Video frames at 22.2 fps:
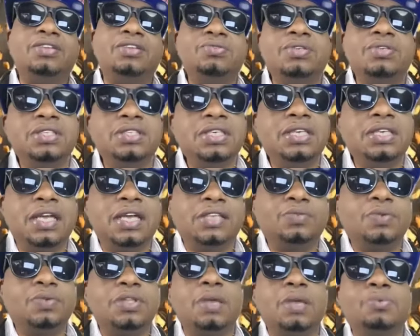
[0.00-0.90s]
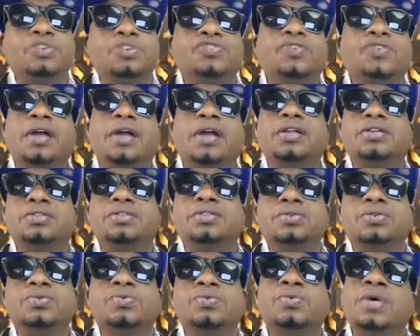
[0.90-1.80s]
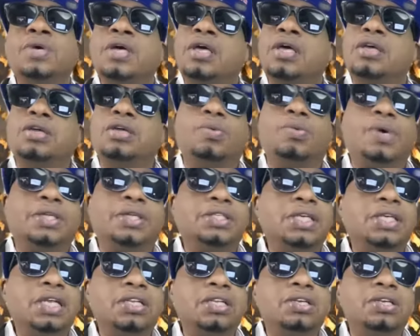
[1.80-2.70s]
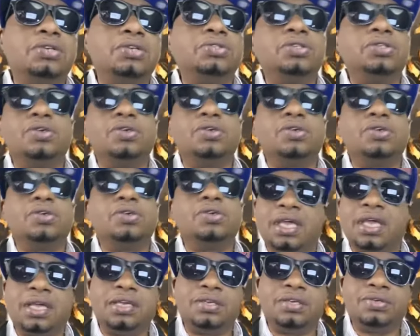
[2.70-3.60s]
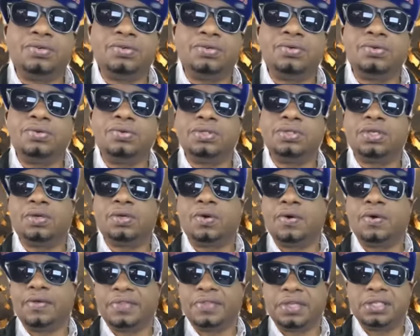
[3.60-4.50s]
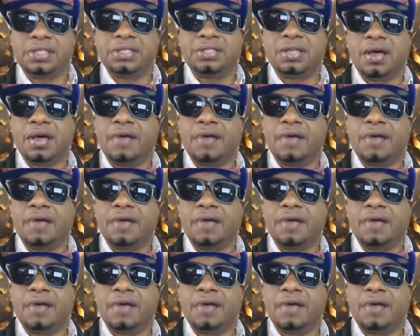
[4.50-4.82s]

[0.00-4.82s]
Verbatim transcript: And you can see that's what they were trying to do, you know, what, ten years ago with Kindles and all this